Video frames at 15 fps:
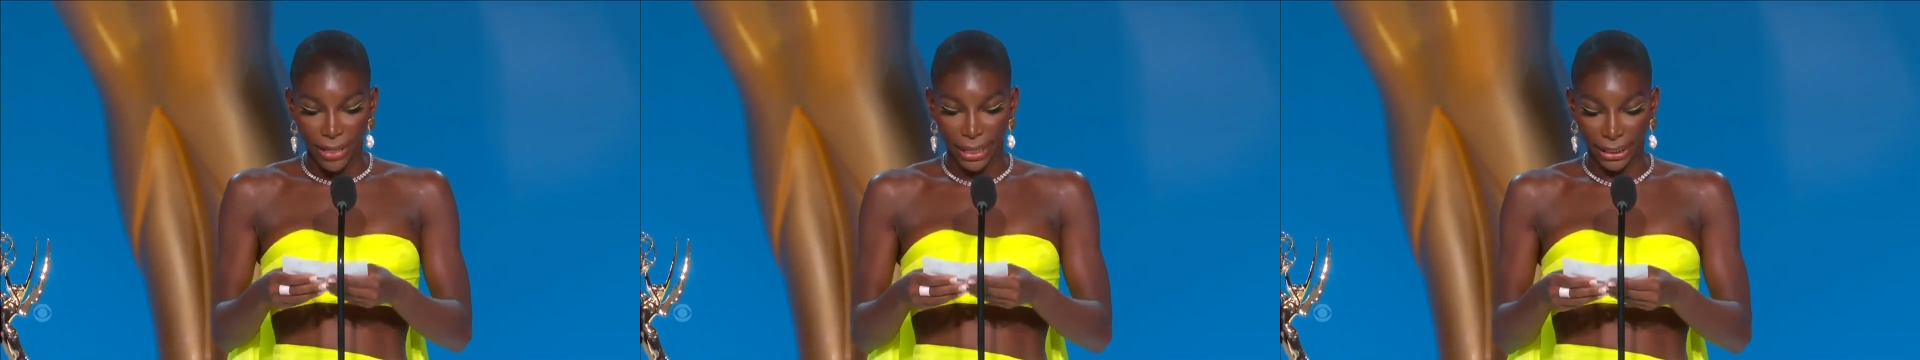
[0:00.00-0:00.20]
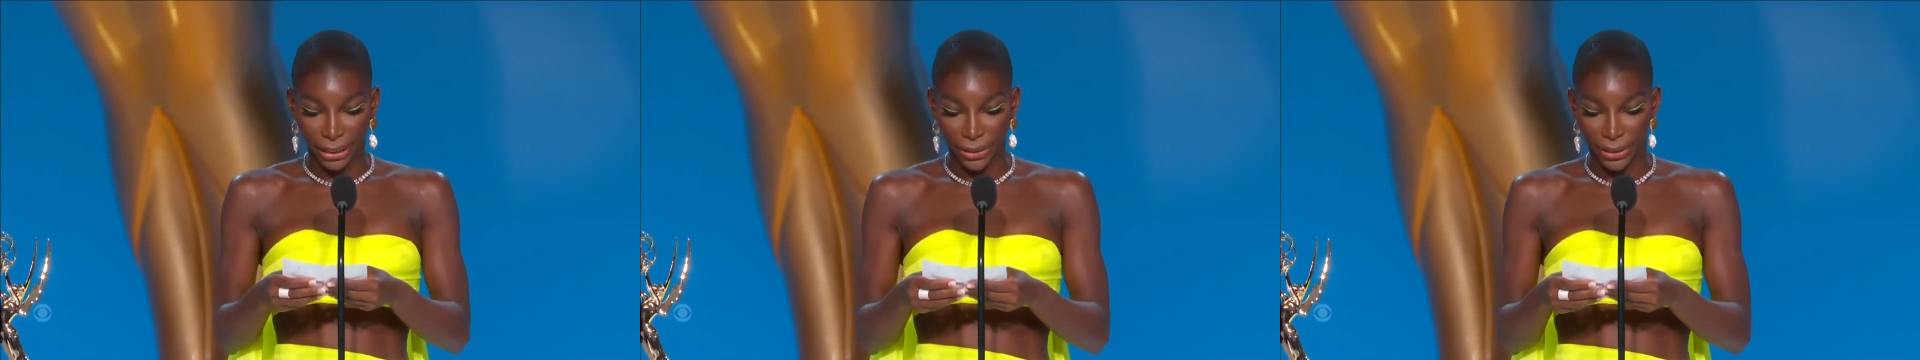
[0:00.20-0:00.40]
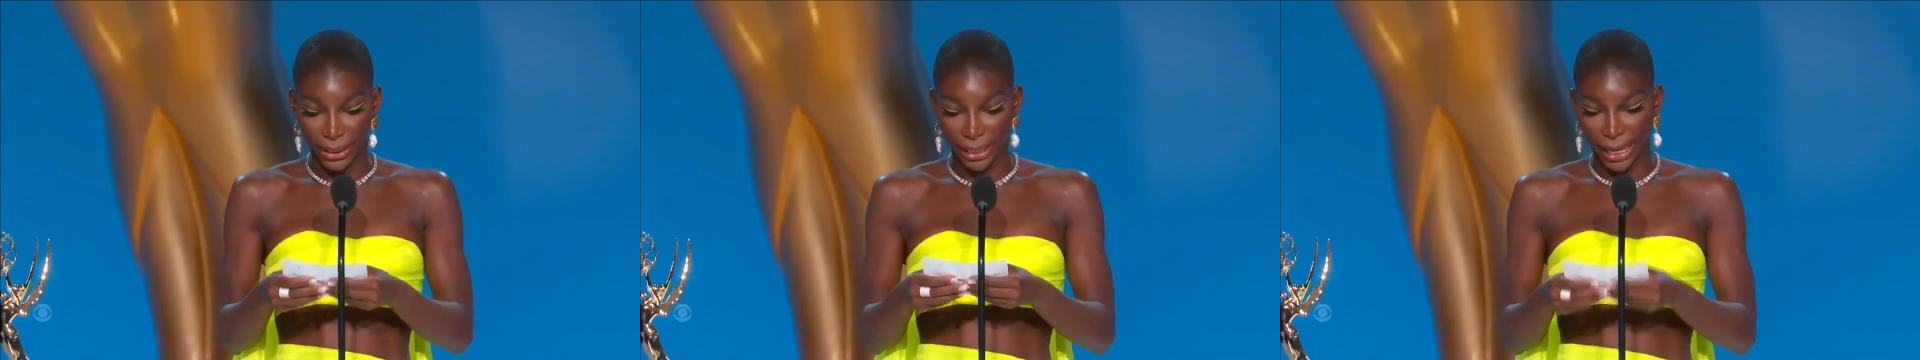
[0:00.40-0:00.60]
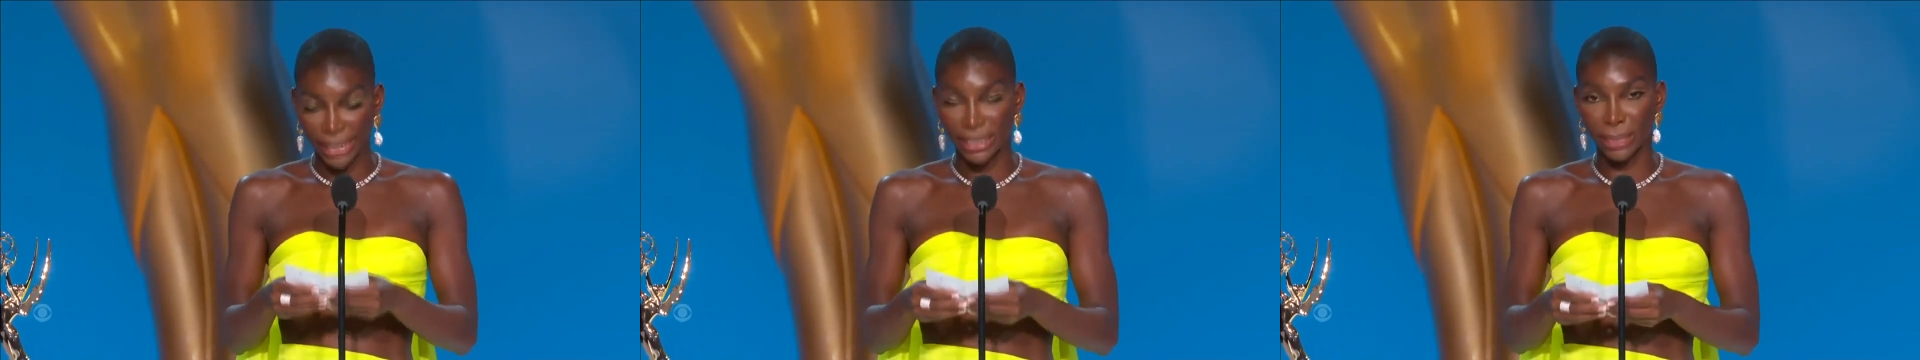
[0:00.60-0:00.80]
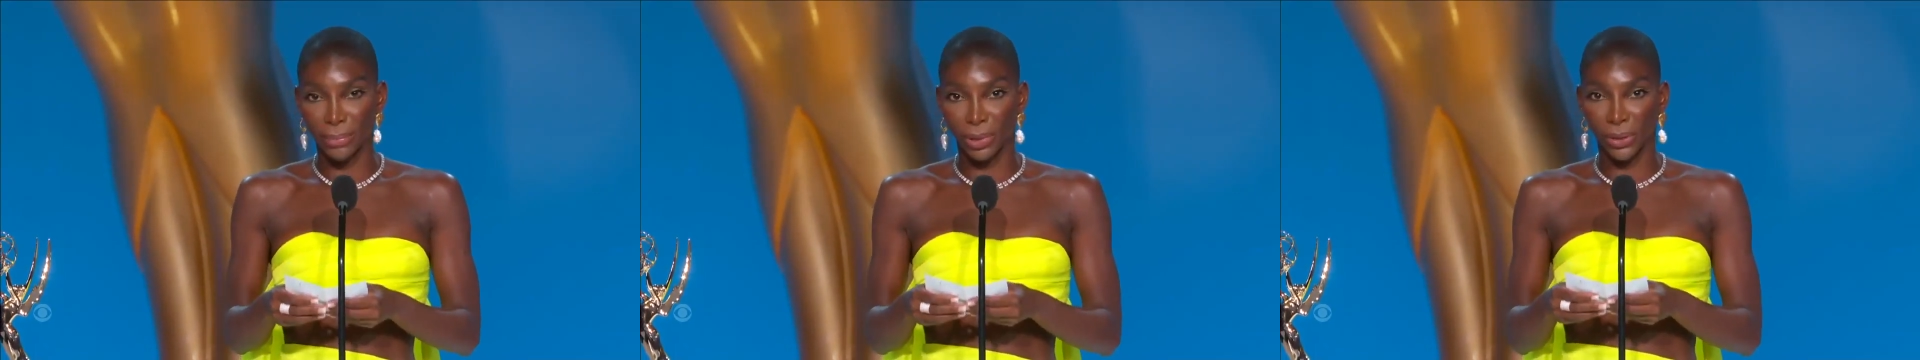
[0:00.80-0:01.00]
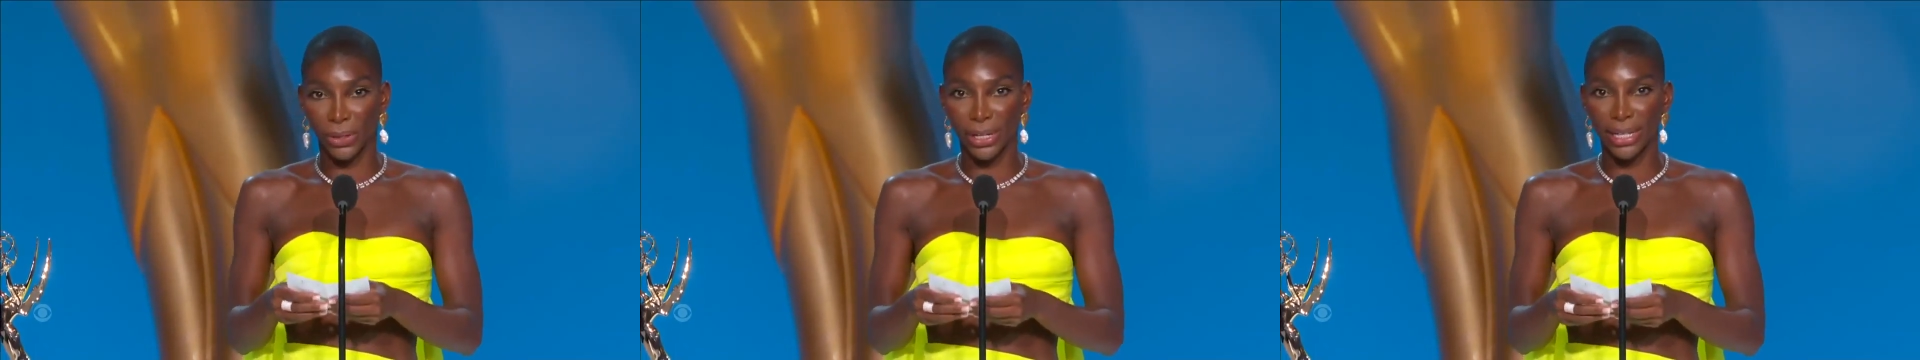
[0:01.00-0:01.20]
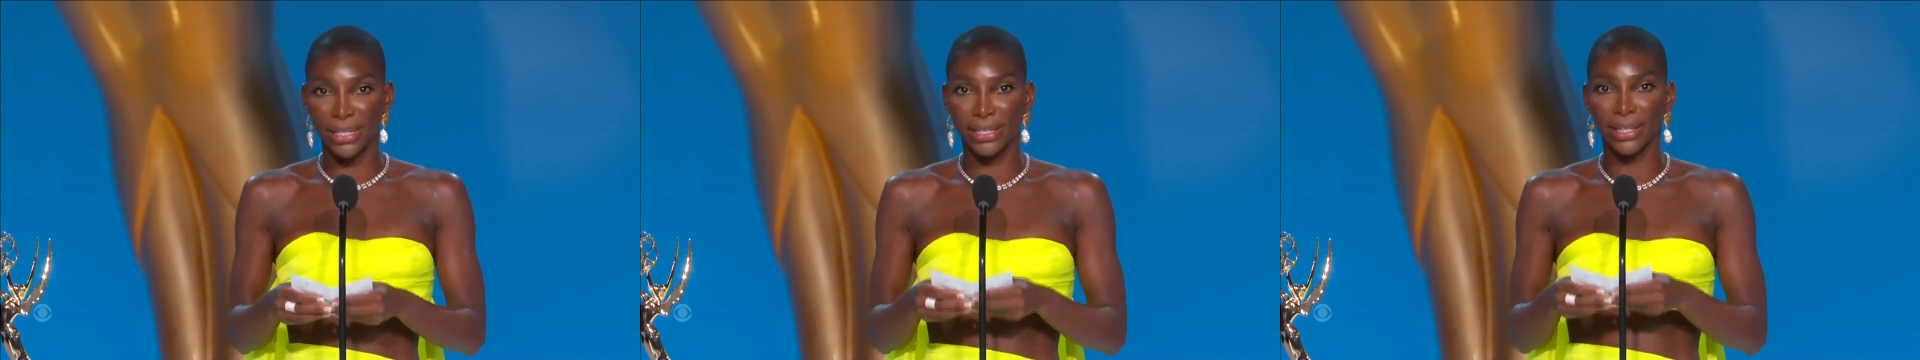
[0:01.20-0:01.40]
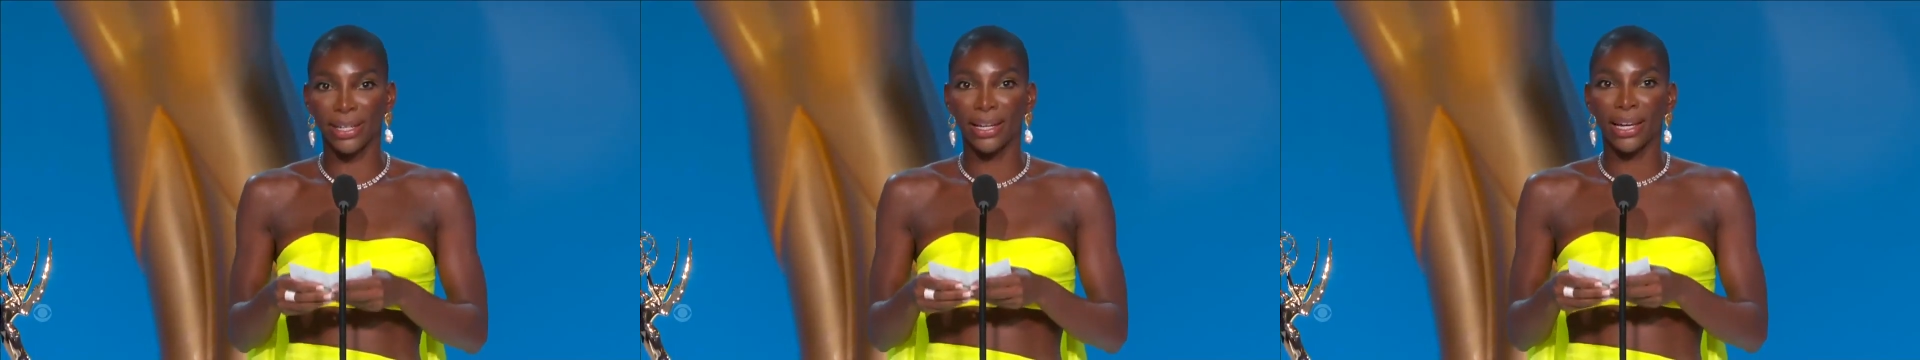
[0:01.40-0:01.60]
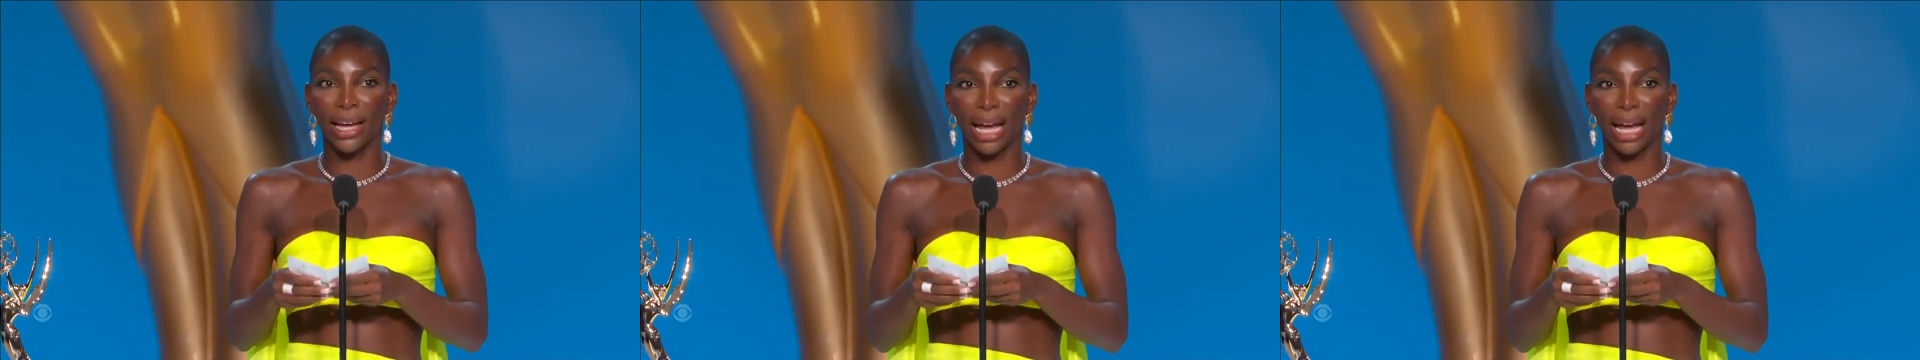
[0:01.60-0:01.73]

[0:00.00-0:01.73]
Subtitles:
Thank you to Casey Bloys,